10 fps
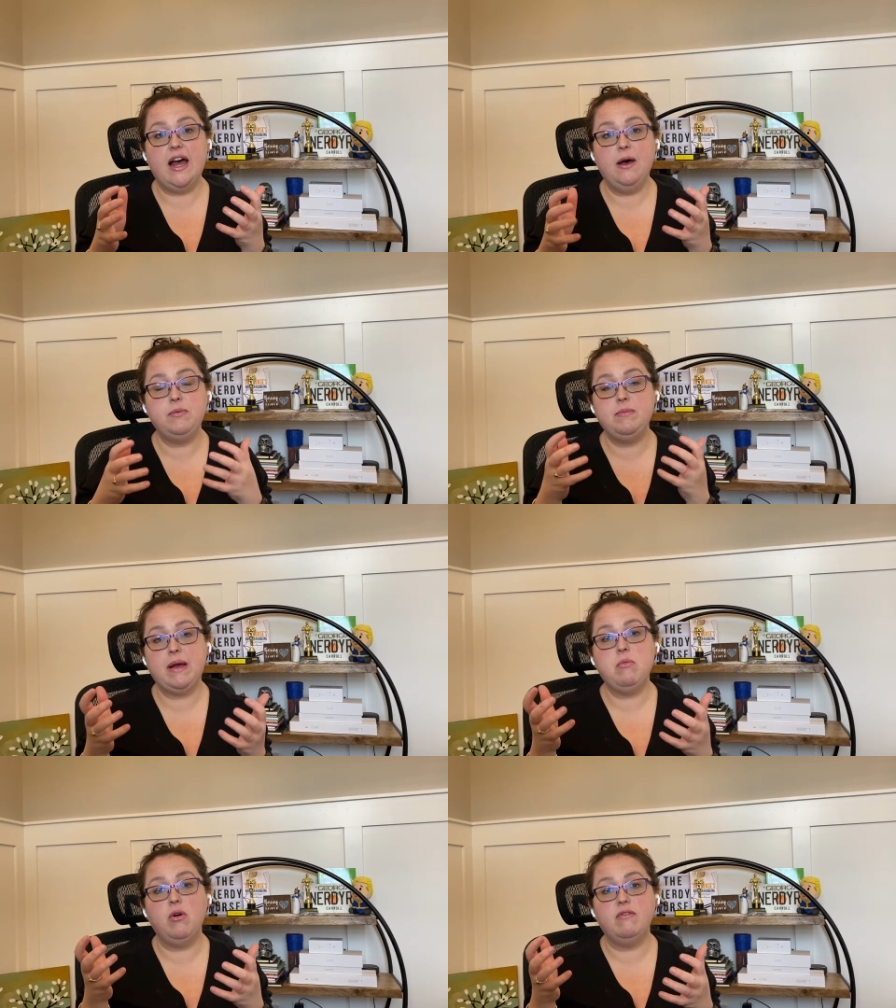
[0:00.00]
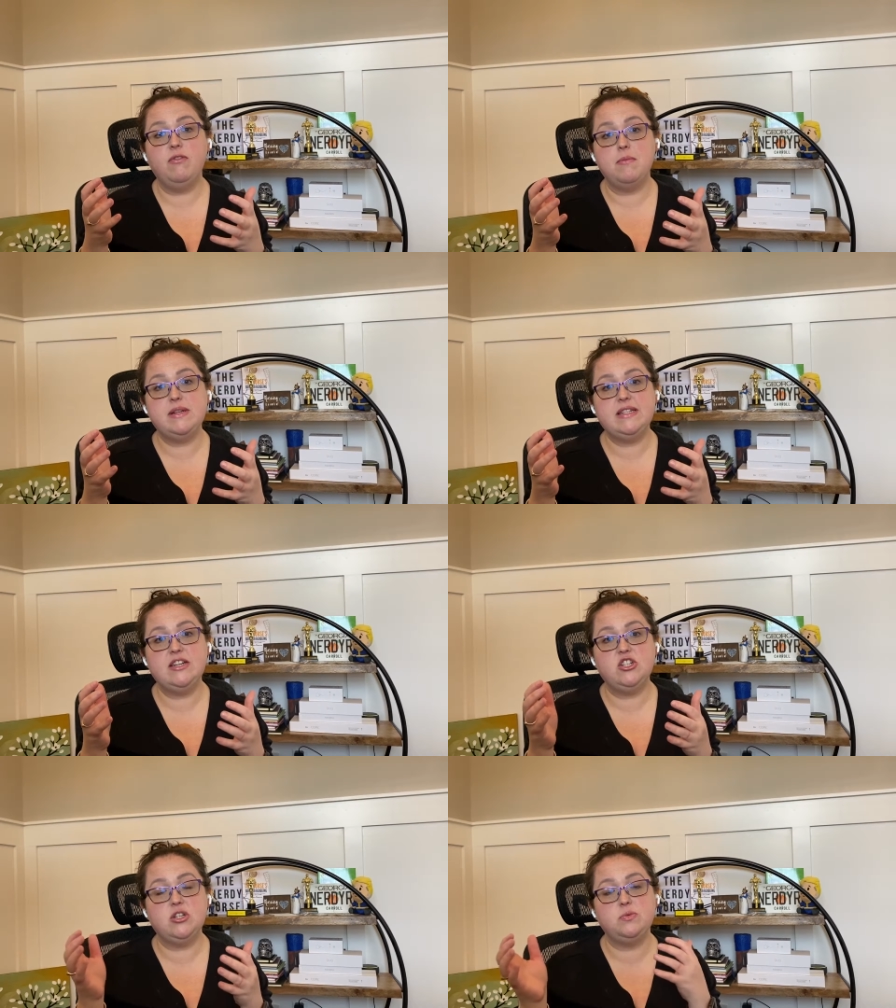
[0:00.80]
help you make more informed
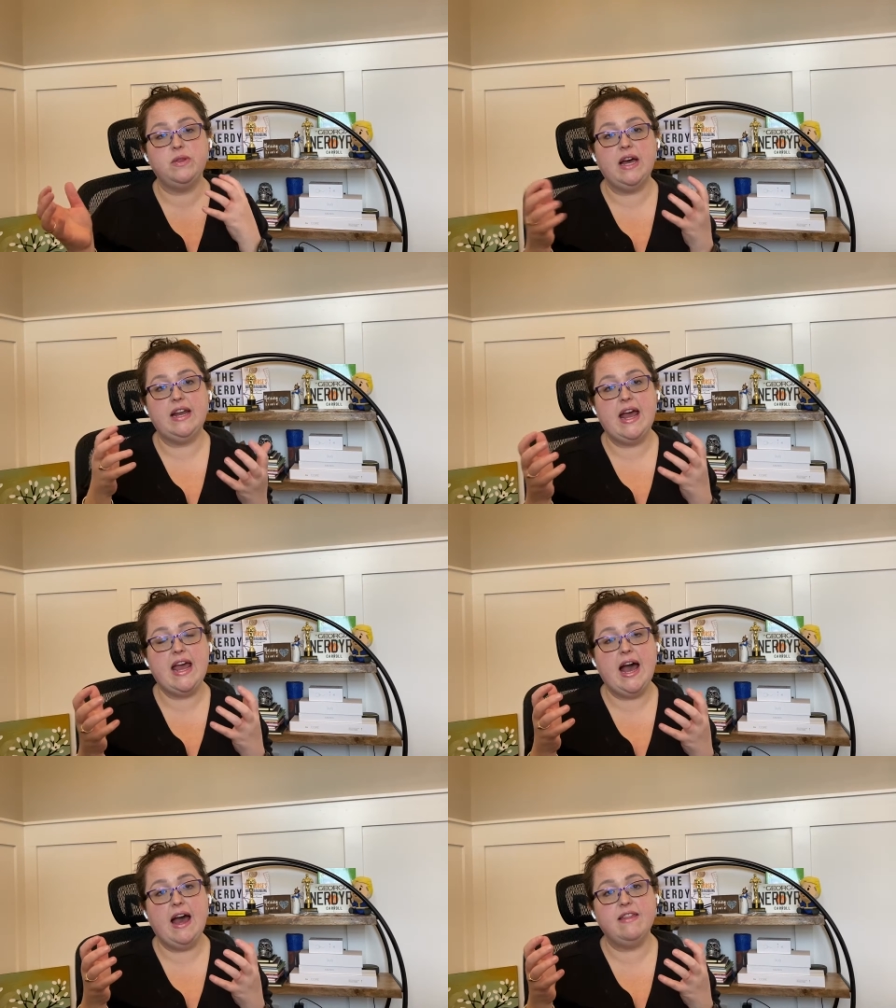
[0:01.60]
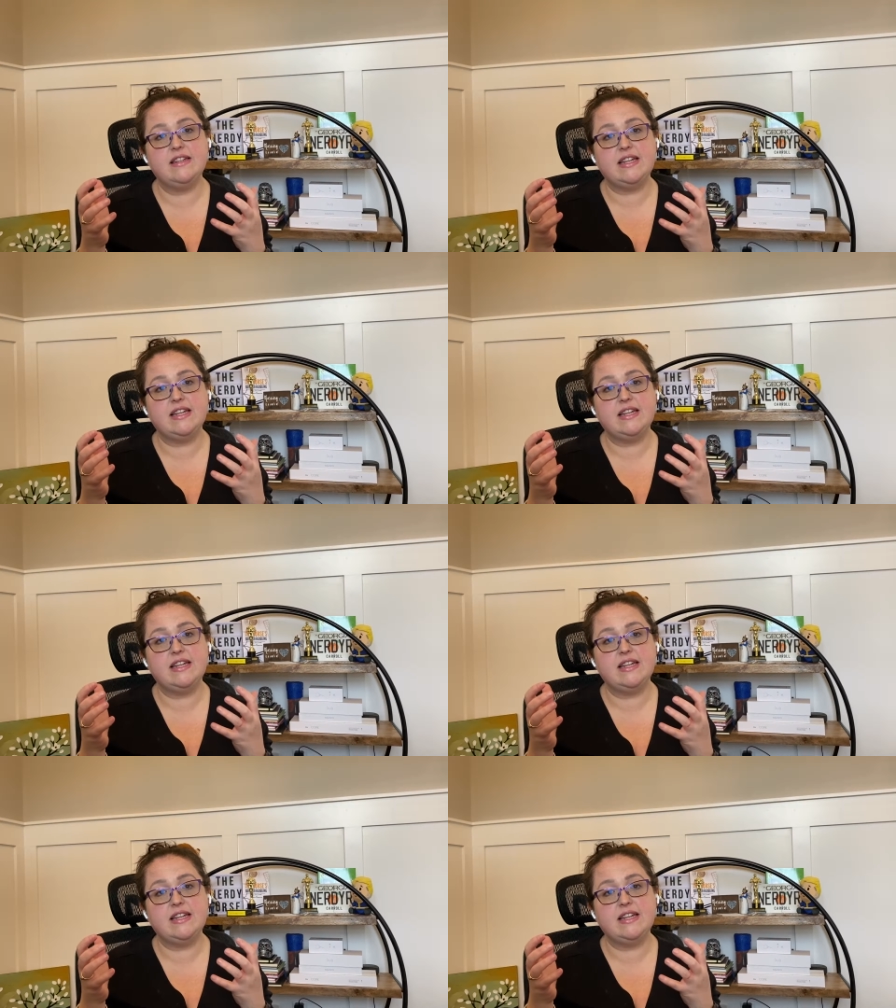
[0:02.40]
decisions with that AI that's